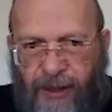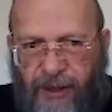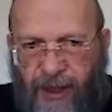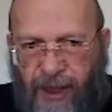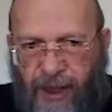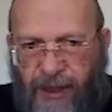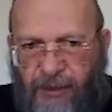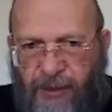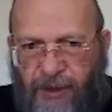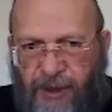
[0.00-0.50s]

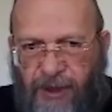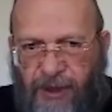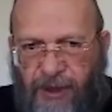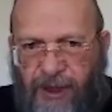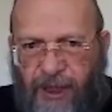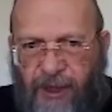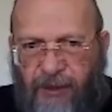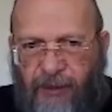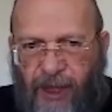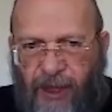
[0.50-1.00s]
That's
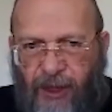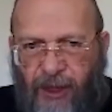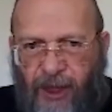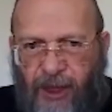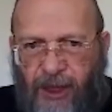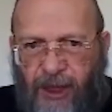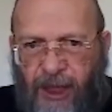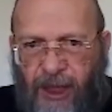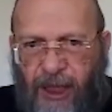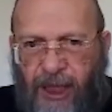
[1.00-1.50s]
sigma
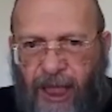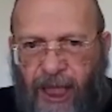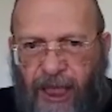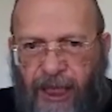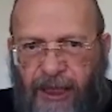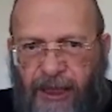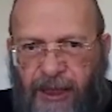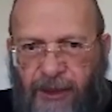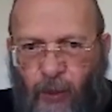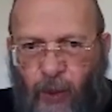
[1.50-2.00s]
naught. Near
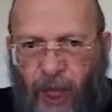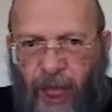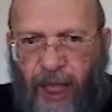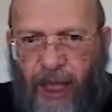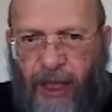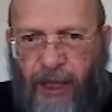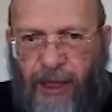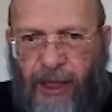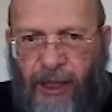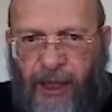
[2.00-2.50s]

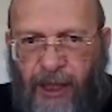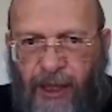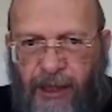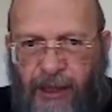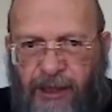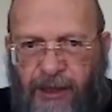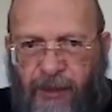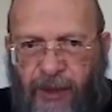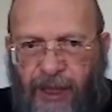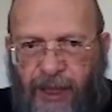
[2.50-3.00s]
x1
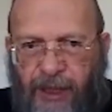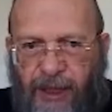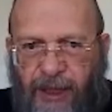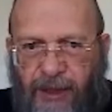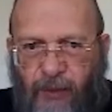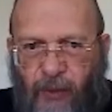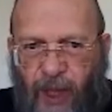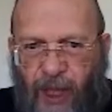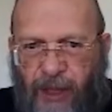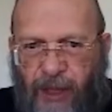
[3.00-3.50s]
is the
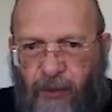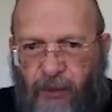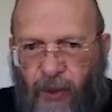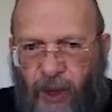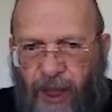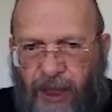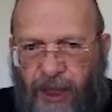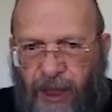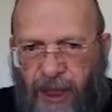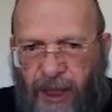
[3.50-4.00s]
matrix 1 and
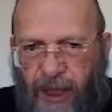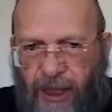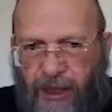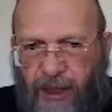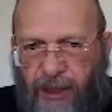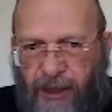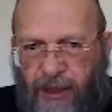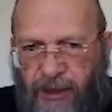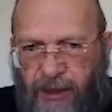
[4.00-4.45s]
1 here.